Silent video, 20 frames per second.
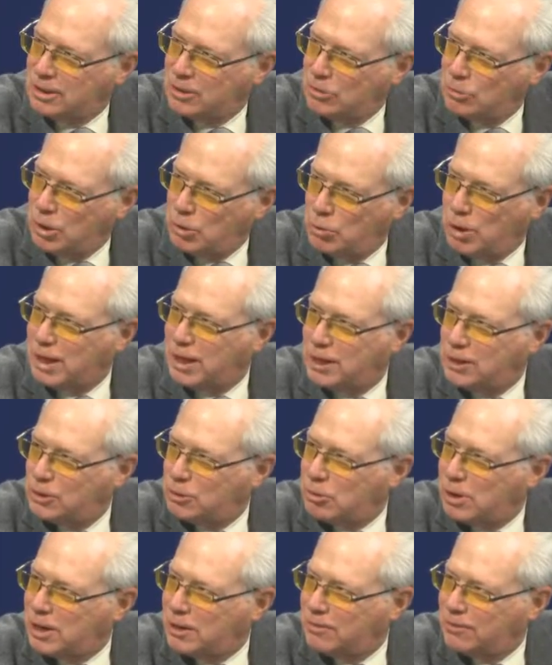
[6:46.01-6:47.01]
We waited
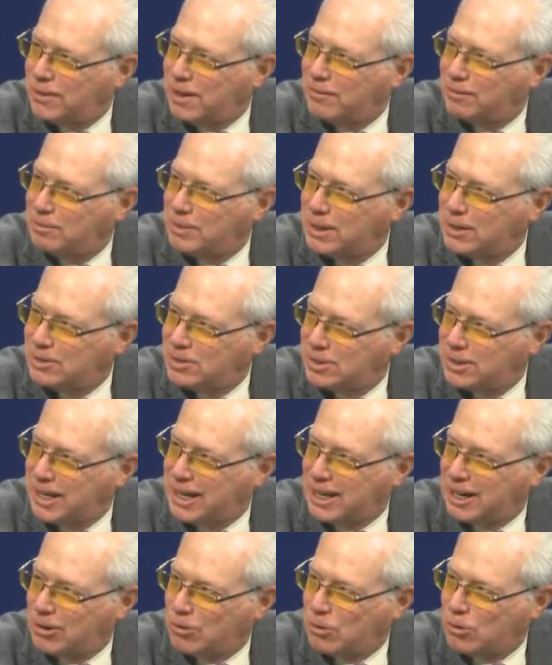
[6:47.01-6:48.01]
twenty-five minutes to
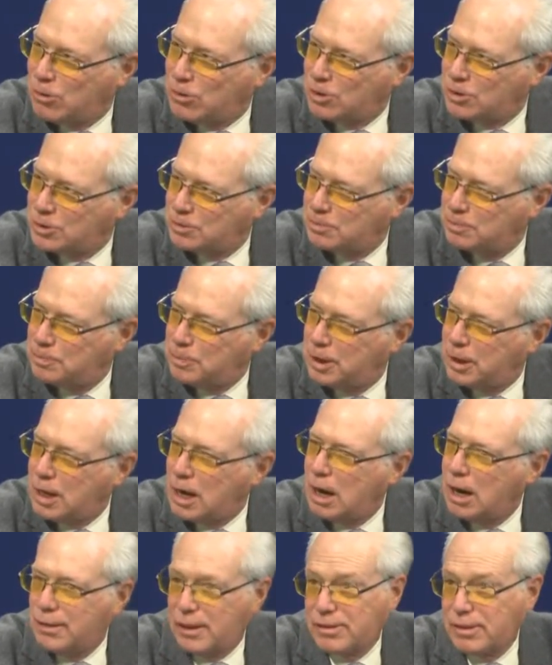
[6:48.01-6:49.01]
get across. But
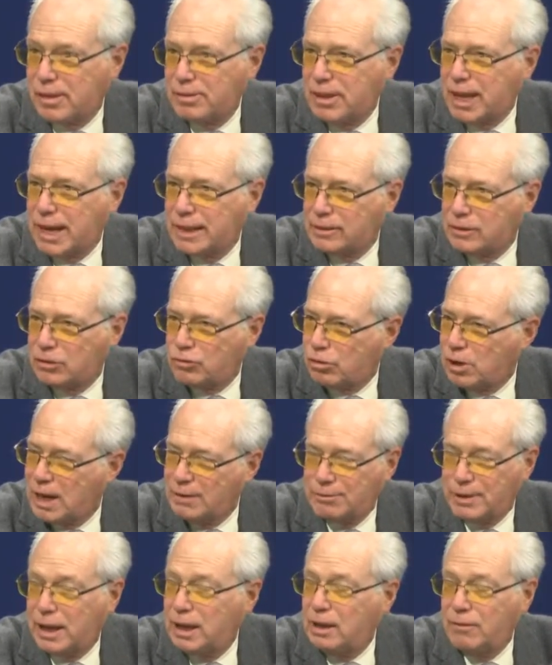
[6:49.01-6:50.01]
other than that, the
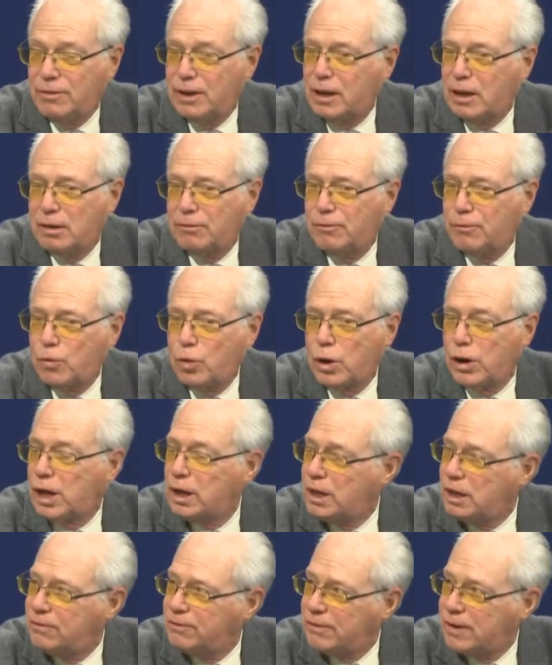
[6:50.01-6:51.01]
traffic, even on four
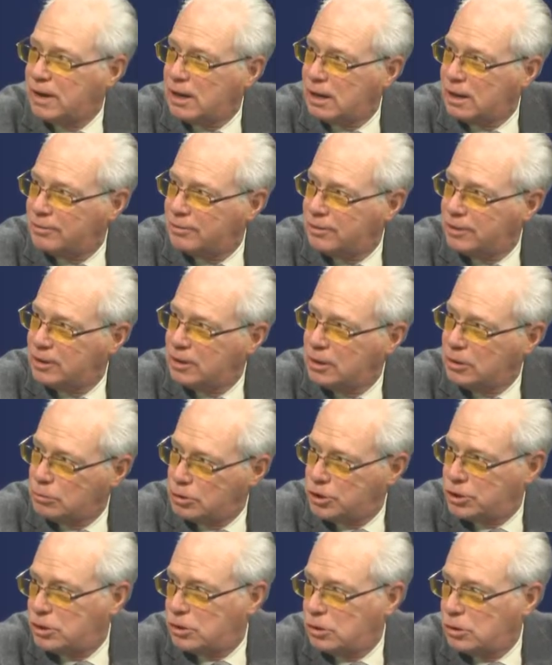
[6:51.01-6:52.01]
ninety-five,
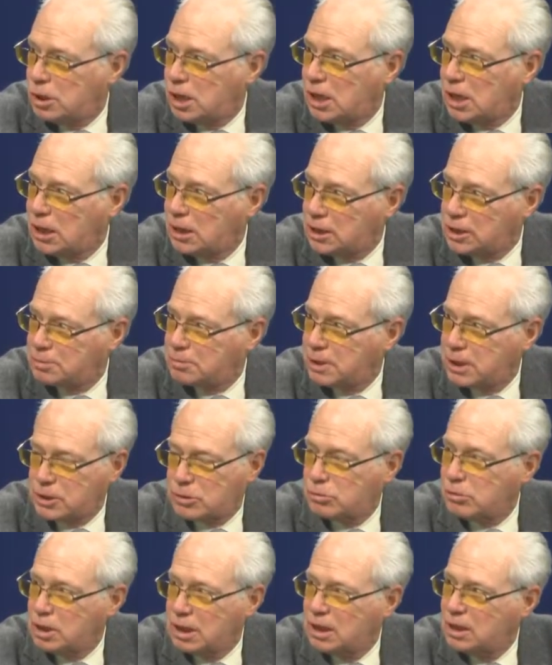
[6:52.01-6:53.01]
which is the Long Island
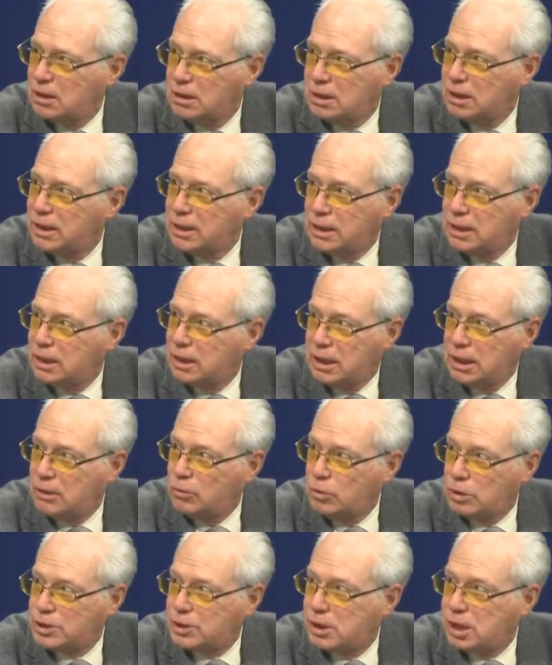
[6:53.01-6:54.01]
Expressway, yeah. it
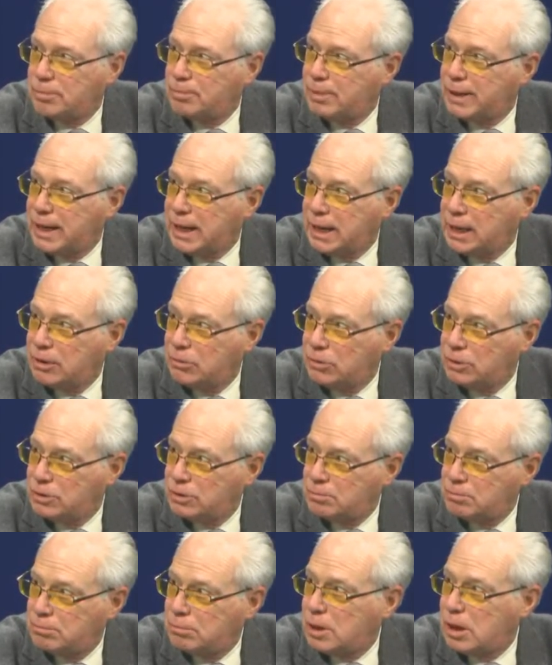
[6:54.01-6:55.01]
was not bad. It was
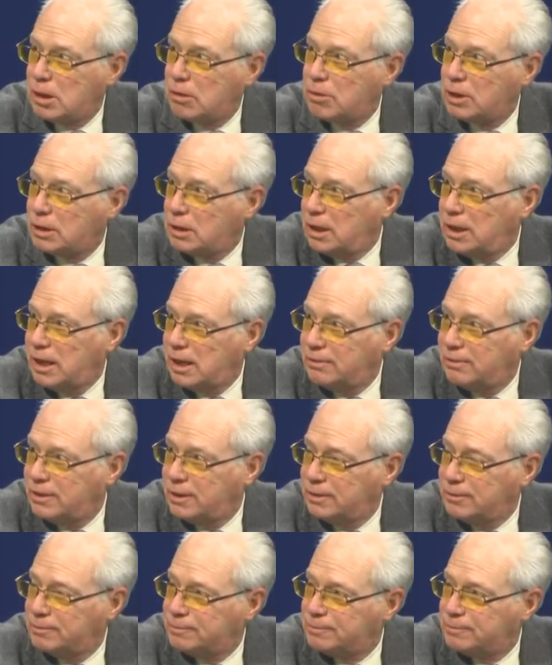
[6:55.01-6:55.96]
moderately heavy.